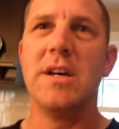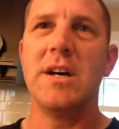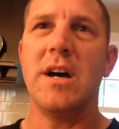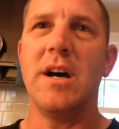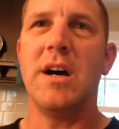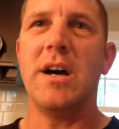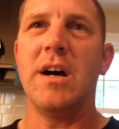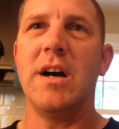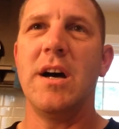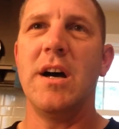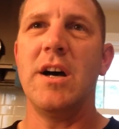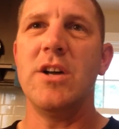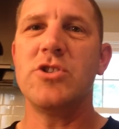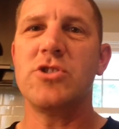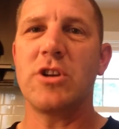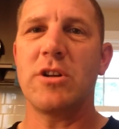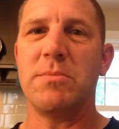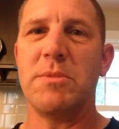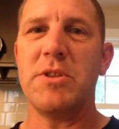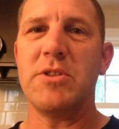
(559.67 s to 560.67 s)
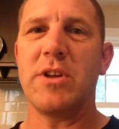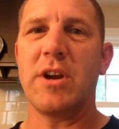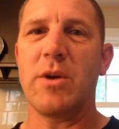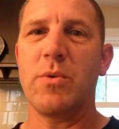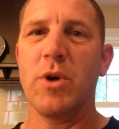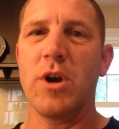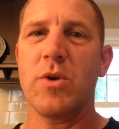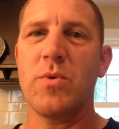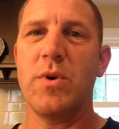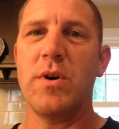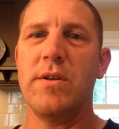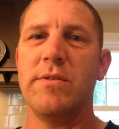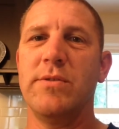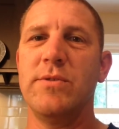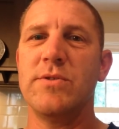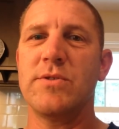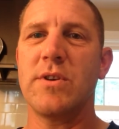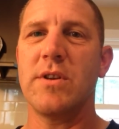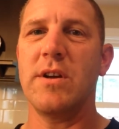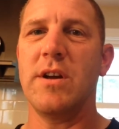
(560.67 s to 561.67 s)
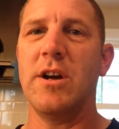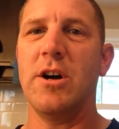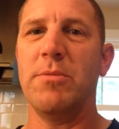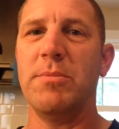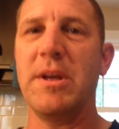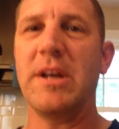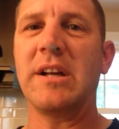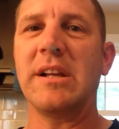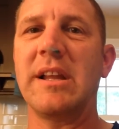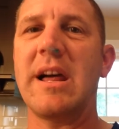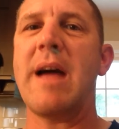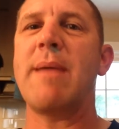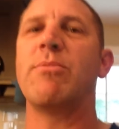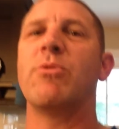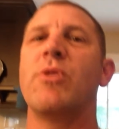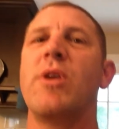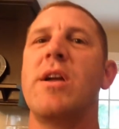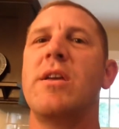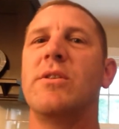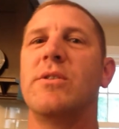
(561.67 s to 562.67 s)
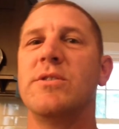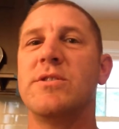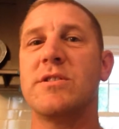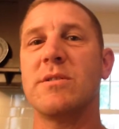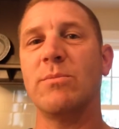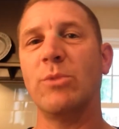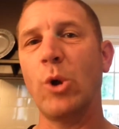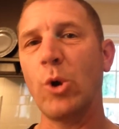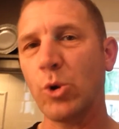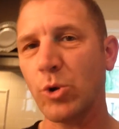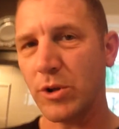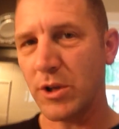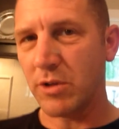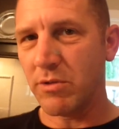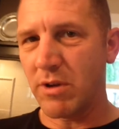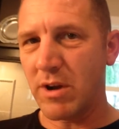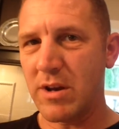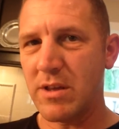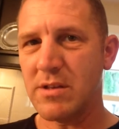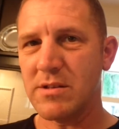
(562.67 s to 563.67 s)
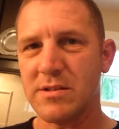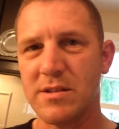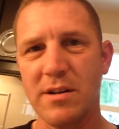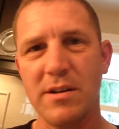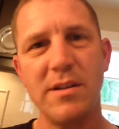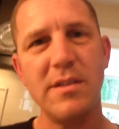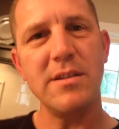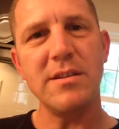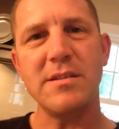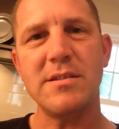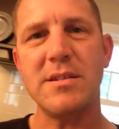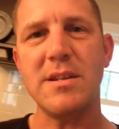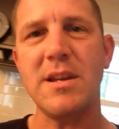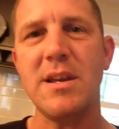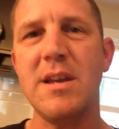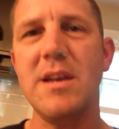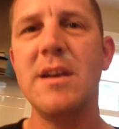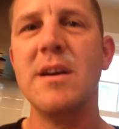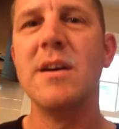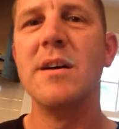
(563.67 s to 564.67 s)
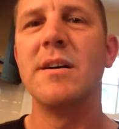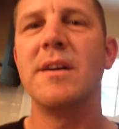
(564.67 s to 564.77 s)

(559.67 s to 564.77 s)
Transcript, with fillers: uh, a gentleman that I work with who's going to help me collaborate on some local ingredients here in DC.